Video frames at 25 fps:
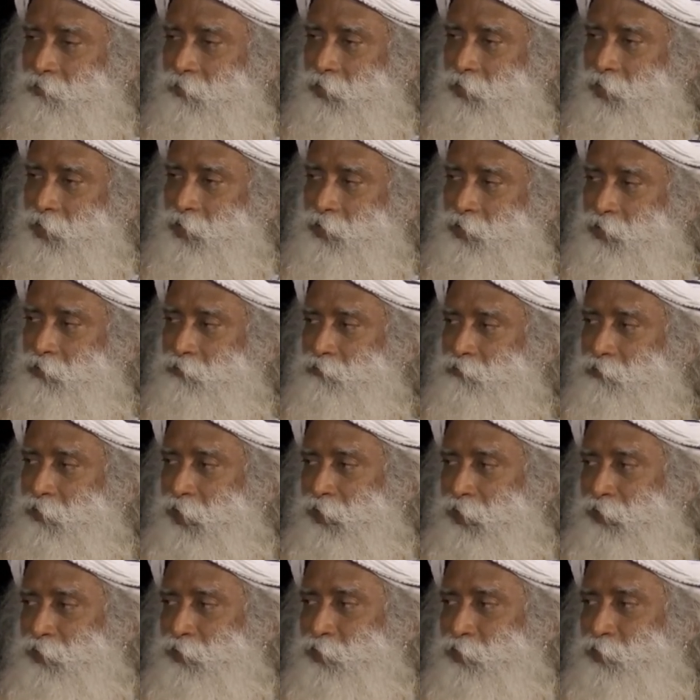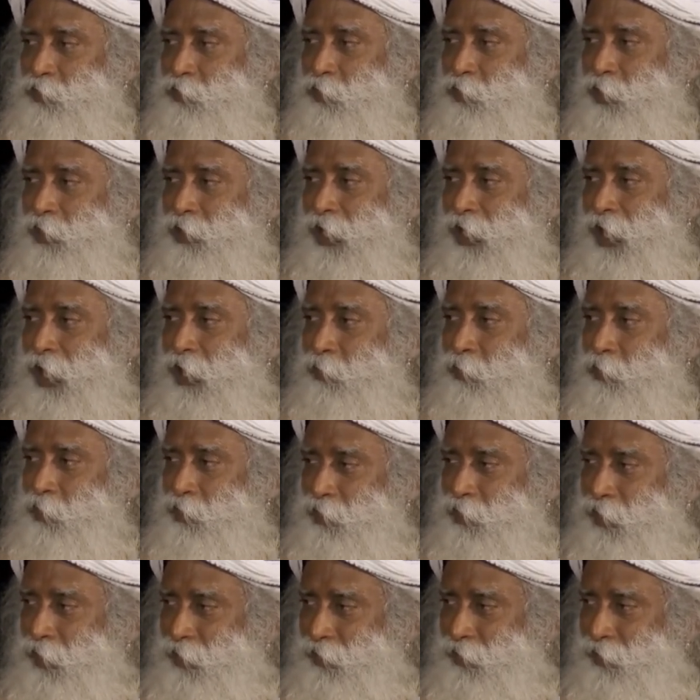It's a fact that you will die
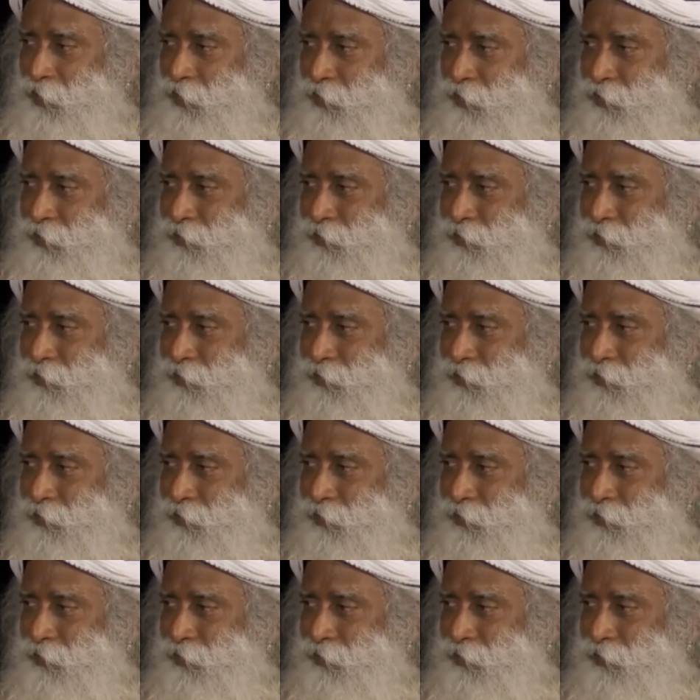with nothing.